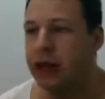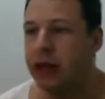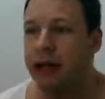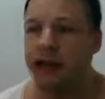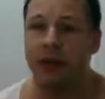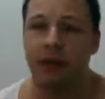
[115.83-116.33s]

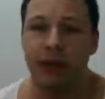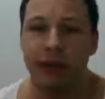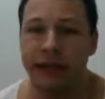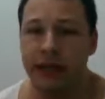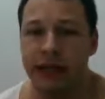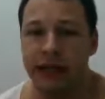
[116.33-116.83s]
So
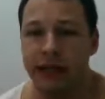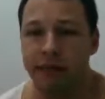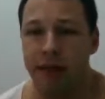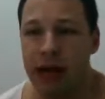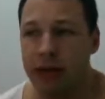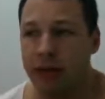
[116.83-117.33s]
basically the
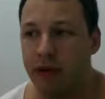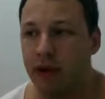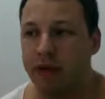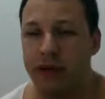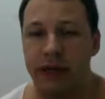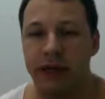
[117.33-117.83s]
map
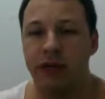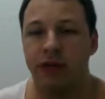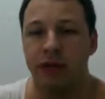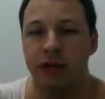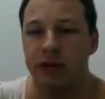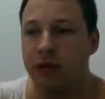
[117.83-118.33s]
of the
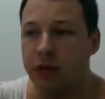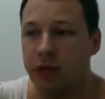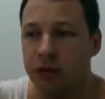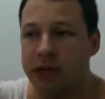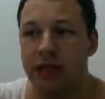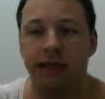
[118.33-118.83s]
Ingress will
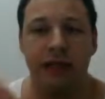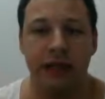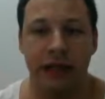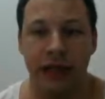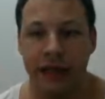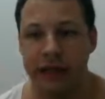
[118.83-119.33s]
look
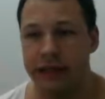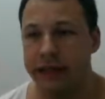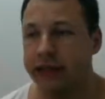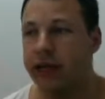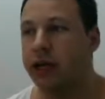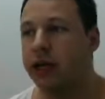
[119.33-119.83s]
something like
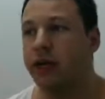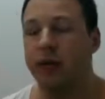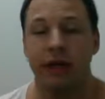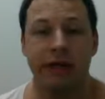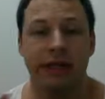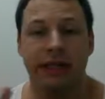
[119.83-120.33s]
this. You
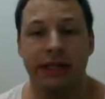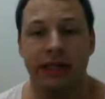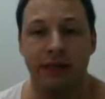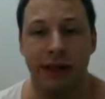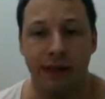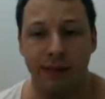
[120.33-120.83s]
cannot see the
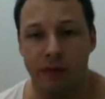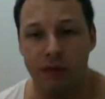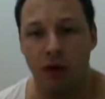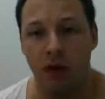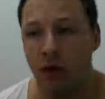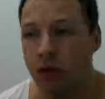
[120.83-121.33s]
map of the
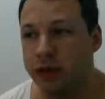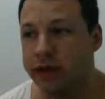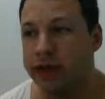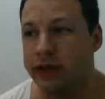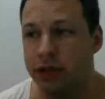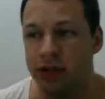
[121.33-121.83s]
whole
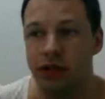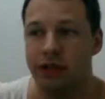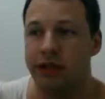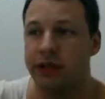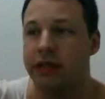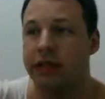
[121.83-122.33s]
city, you
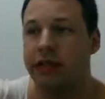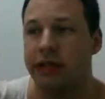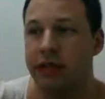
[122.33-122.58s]
just can see the